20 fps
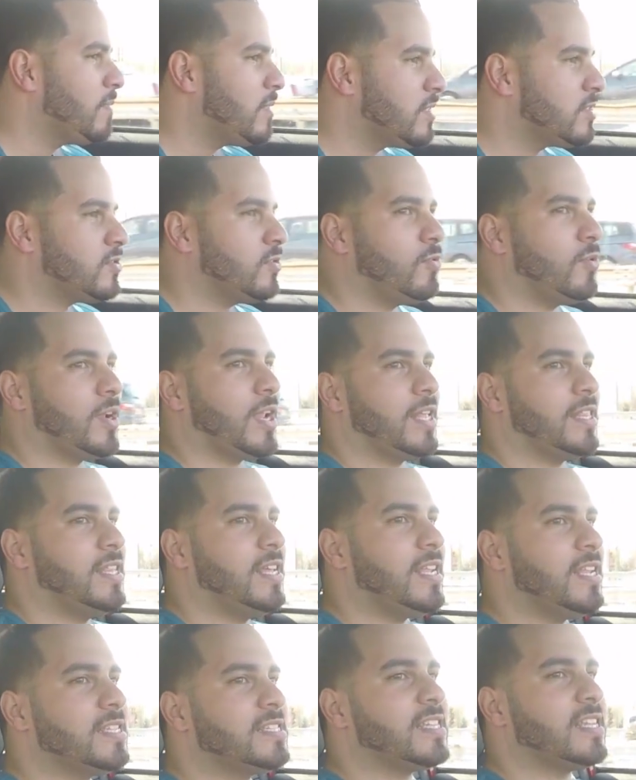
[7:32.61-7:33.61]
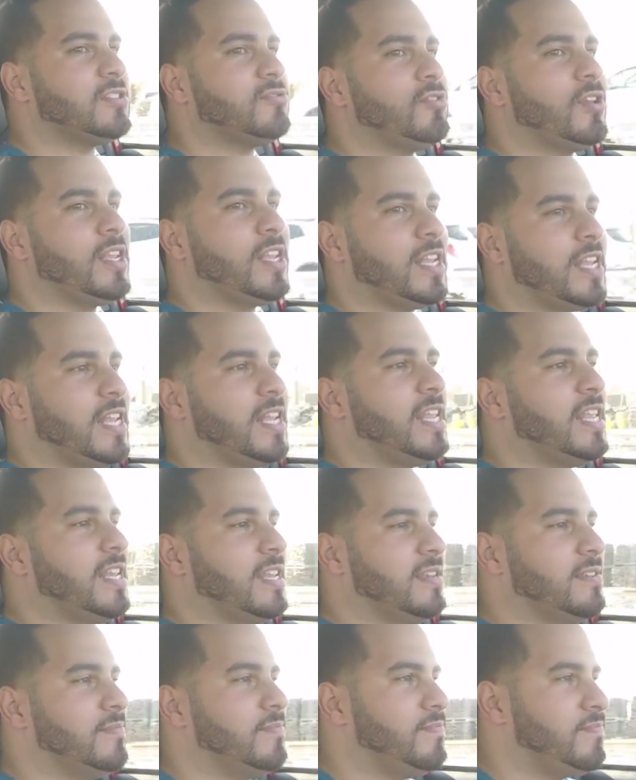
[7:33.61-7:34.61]
So what I did is I traded it
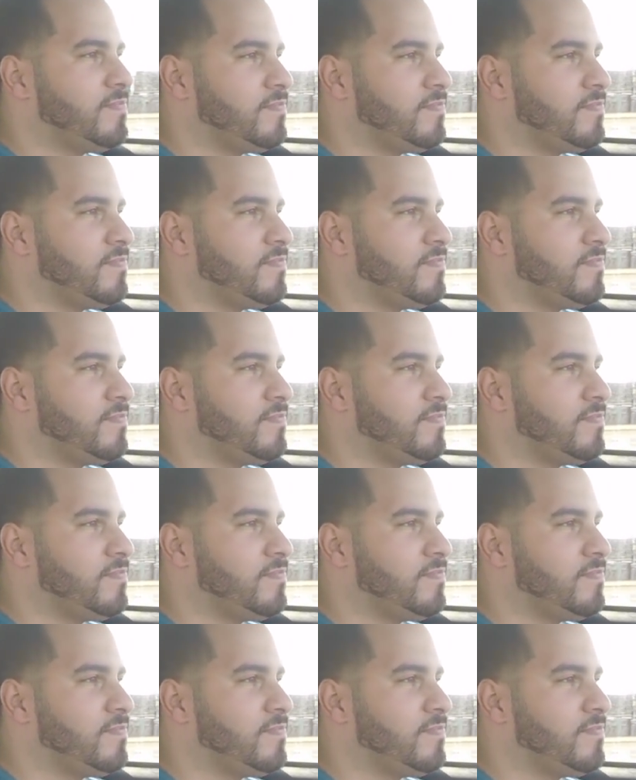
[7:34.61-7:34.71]
in.